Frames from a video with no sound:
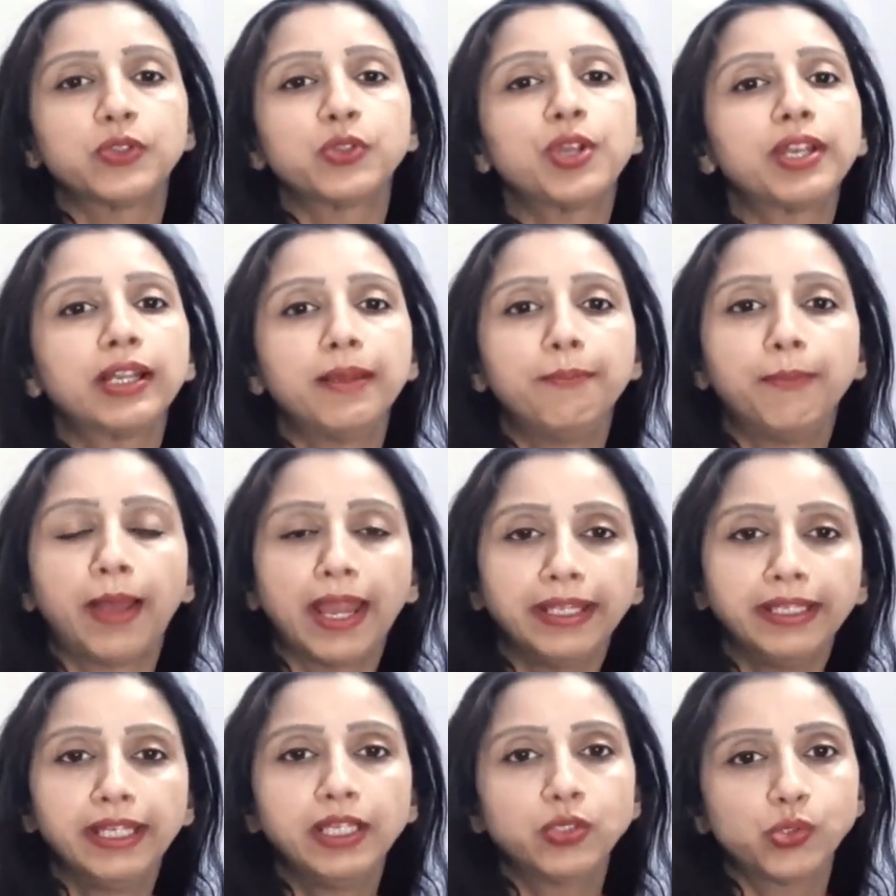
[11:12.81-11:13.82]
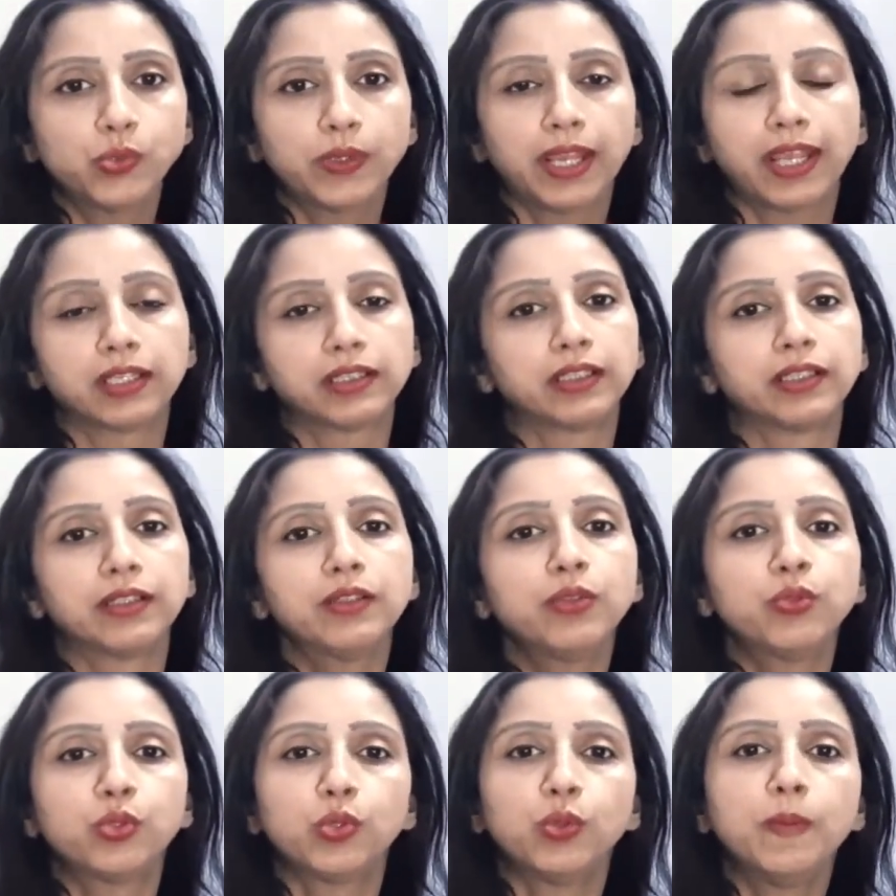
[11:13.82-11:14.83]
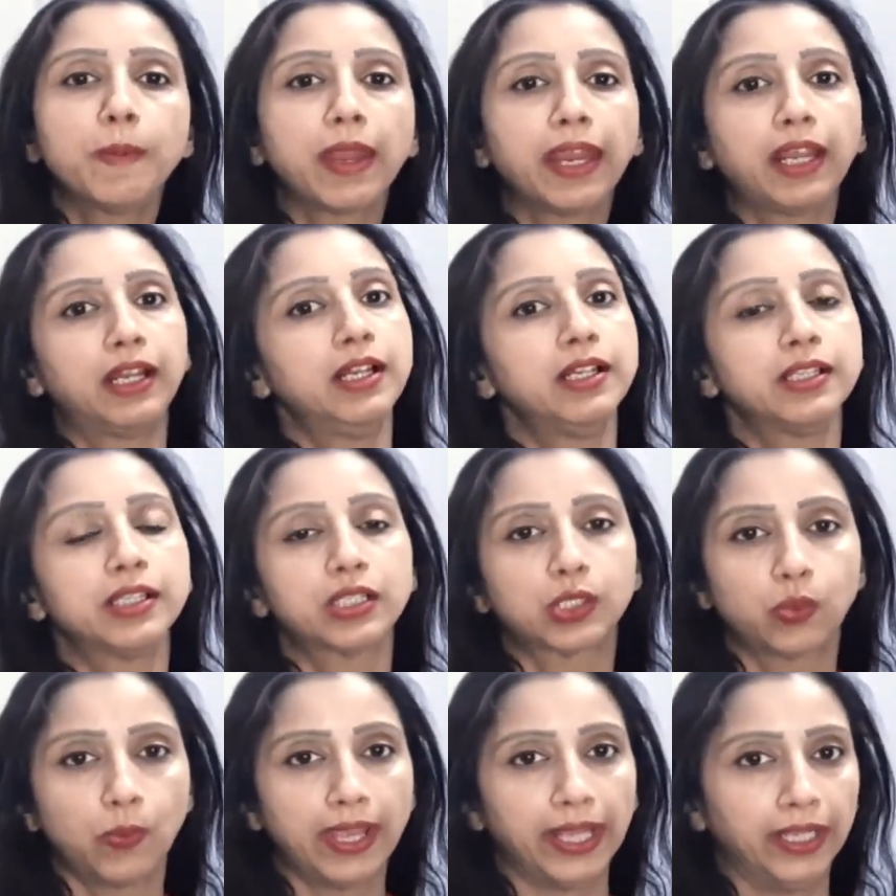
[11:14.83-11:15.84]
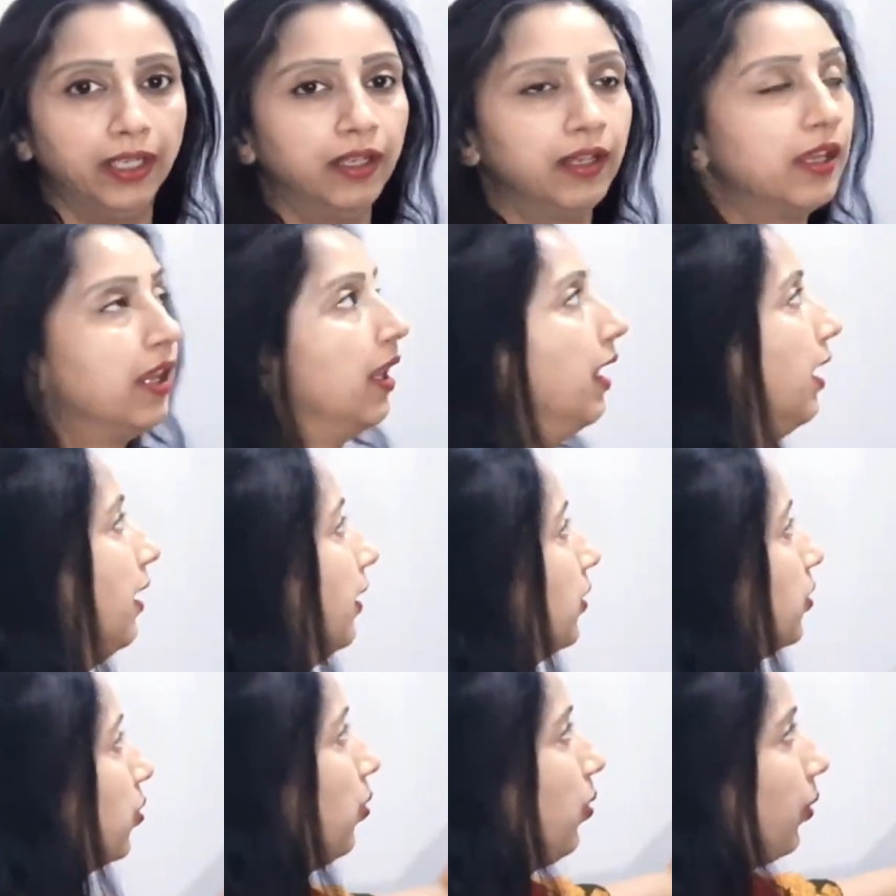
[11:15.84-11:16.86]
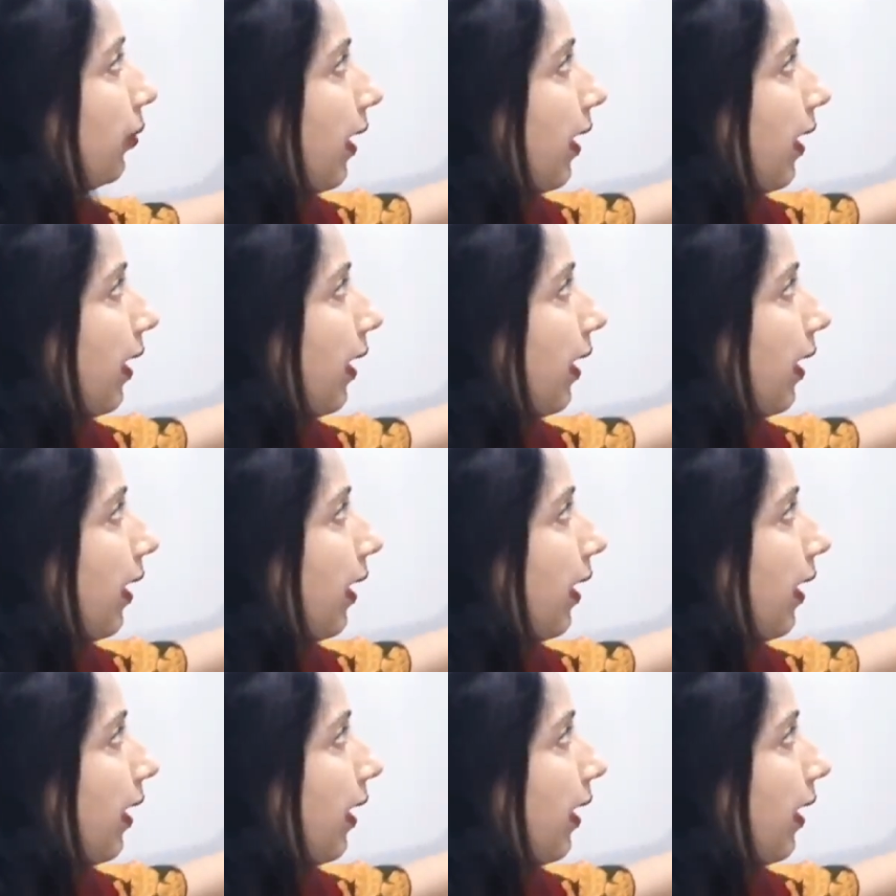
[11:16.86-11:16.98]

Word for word: which are combining together to make a square. Two